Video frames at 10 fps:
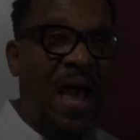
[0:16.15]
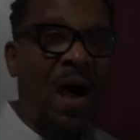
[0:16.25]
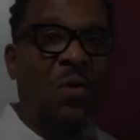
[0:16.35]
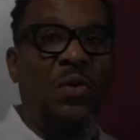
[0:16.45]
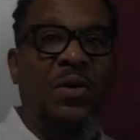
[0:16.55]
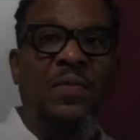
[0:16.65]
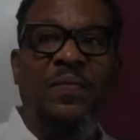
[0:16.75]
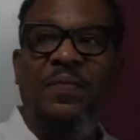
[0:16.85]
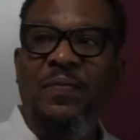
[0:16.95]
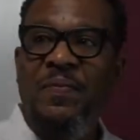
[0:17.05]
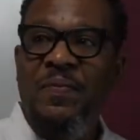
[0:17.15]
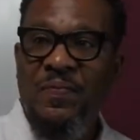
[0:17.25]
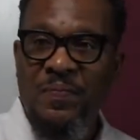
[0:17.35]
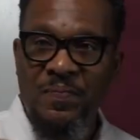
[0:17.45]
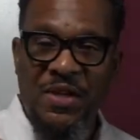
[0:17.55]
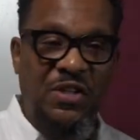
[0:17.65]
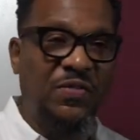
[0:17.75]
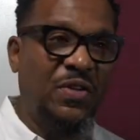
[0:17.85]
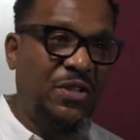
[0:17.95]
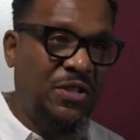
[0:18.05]
our mission
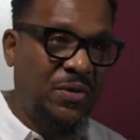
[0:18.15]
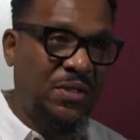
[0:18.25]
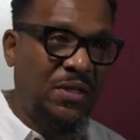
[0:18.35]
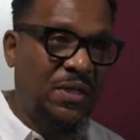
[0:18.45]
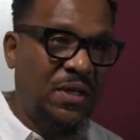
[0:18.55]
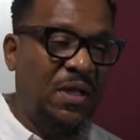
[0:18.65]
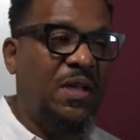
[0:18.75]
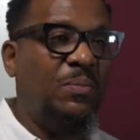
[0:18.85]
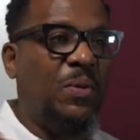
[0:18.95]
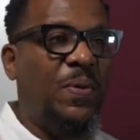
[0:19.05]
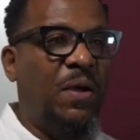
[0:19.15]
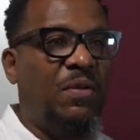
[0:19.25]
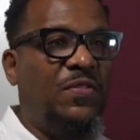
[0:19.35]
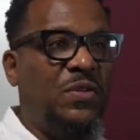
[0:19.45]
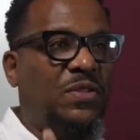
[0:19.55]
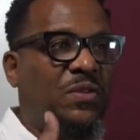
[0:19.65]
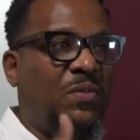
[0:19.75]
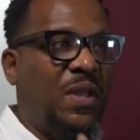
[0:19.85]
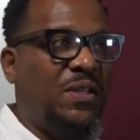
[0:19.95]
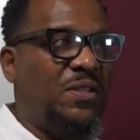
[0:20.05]
for the church, preparing future
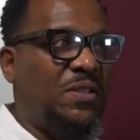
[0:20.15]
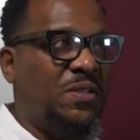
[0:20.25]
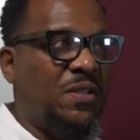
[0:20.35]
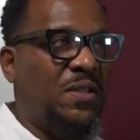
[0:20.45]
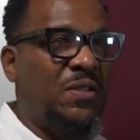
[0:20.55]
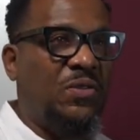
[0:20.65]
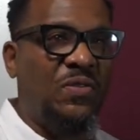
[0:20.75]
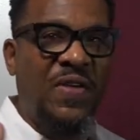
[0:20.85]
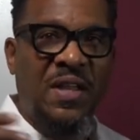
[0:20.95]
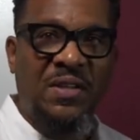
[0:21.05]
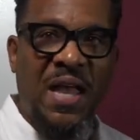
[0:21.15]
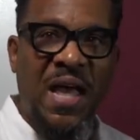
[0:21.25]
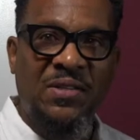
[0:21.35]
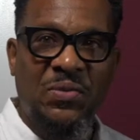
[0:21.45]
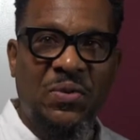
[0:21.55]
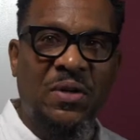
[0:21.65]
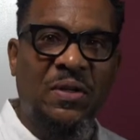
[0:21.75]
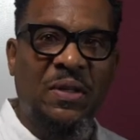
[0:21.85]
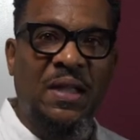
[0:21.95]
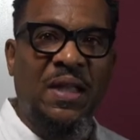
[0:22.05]
generations to evangelize the
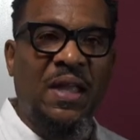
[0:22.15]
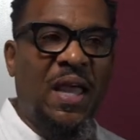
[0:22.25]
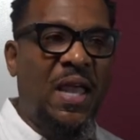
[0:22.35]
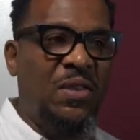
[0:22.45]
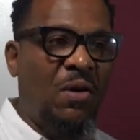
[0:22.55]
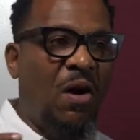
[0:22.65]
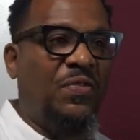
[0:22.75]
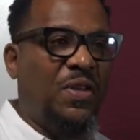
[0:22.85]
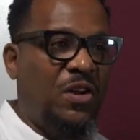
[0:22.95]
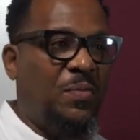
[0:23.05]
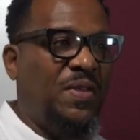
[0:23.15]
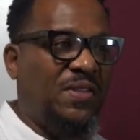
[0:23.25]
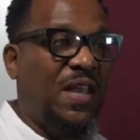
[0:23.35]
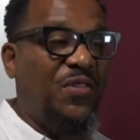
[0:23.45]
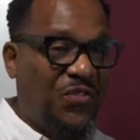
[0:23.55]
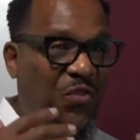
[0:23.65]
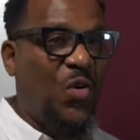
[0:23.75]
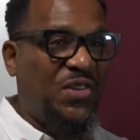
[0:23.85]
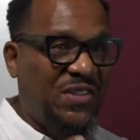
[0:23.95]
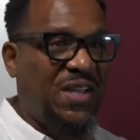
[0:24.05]
world. And you often hear me say,
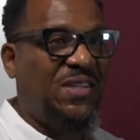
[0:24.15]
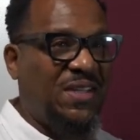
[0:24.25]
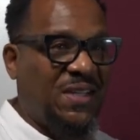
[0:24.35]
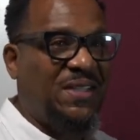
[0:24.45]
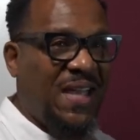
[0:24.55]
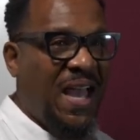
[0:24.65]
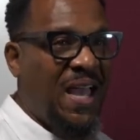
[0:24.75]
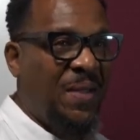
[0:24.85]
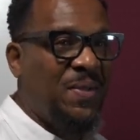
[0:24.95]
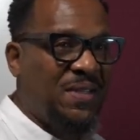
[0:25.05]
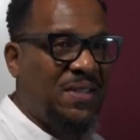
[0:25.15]
for such a time as